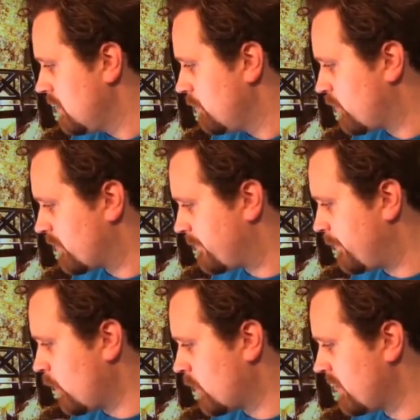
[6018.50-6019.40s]

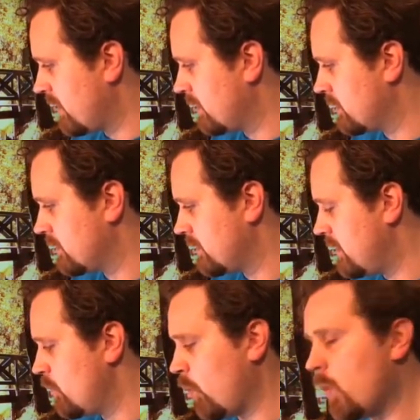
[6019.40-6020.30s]
performing
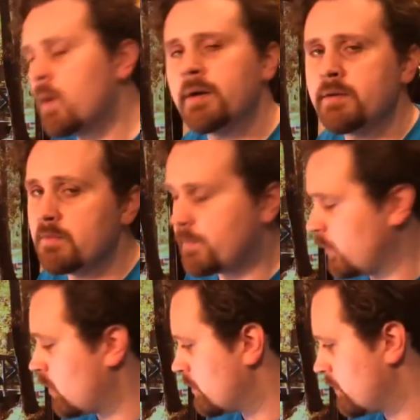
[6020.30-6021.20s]
in one
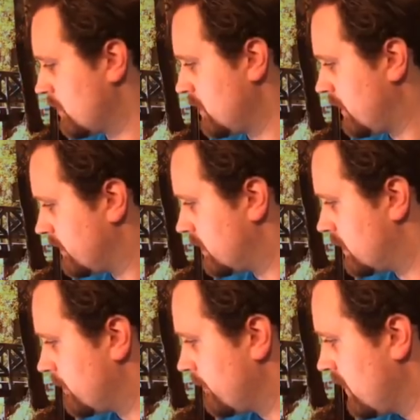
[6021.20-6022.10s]
form or another.
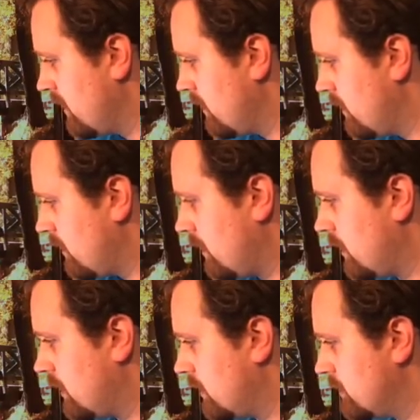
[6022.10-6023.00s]

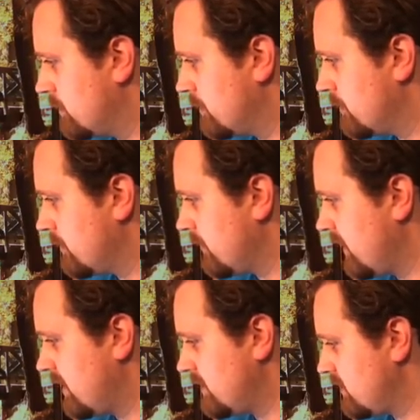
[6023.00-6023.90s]
Um,
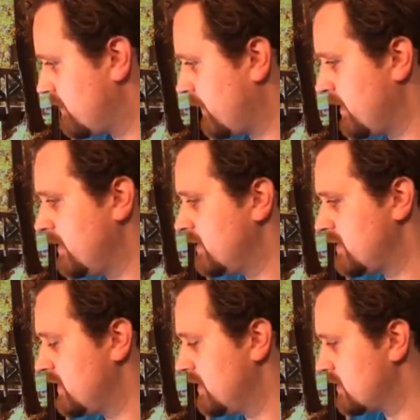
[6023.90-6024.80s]
and it's just funny to
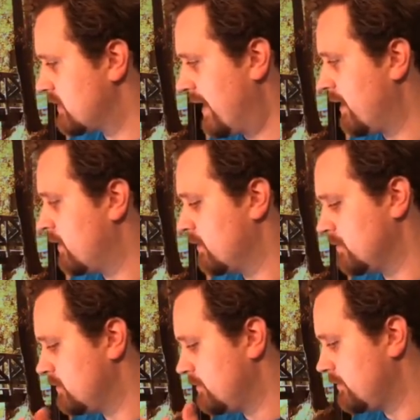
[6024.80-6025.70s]
see us now,
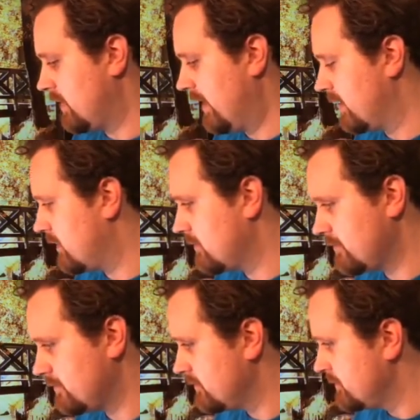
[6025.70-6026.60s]
like,
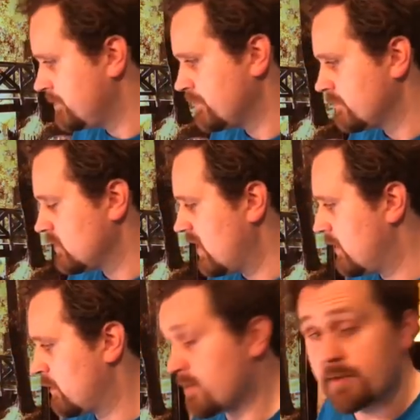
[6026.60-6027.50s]
in
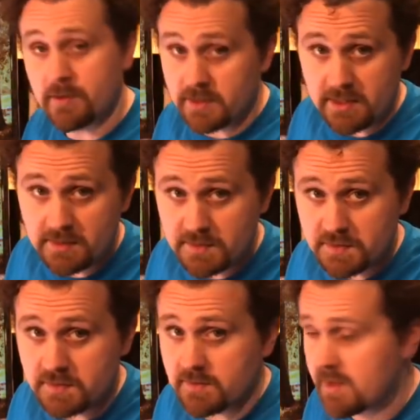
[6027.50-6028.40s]
our 30s,
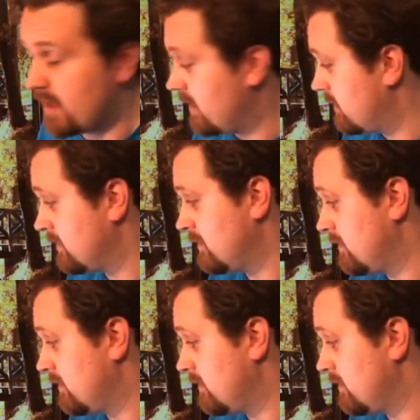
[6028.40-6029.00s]
and